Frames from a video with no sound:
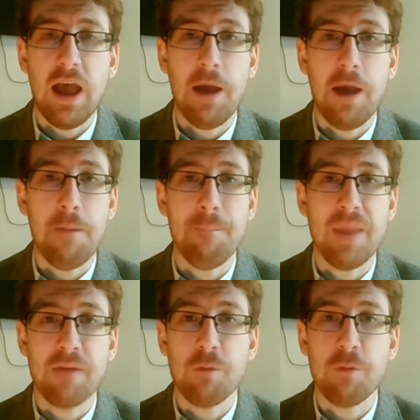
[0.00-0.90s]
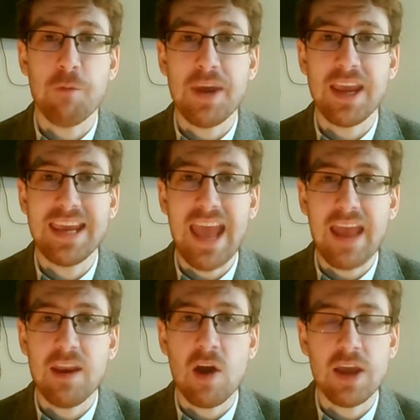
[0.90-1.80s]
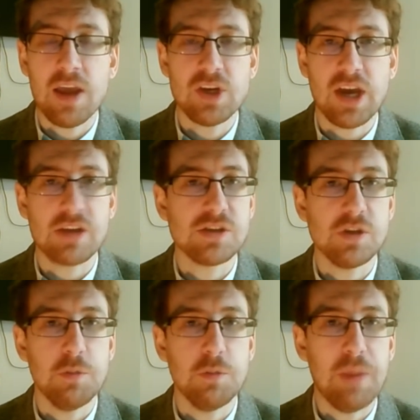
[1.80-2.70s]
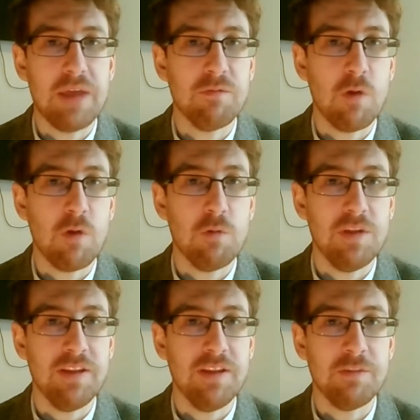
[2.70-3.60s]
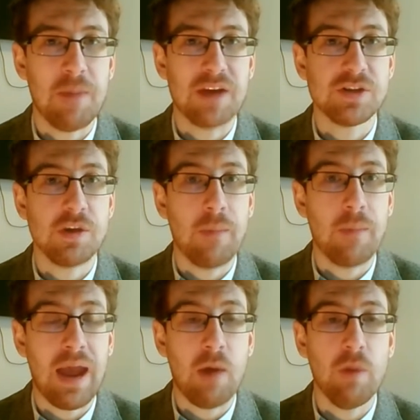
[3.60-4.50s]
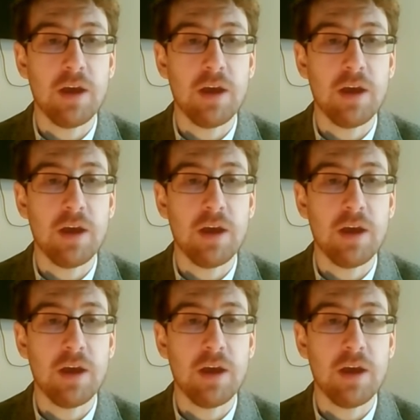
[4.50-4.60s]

Um, if we could get Nia Jax to be involved in this match somehow,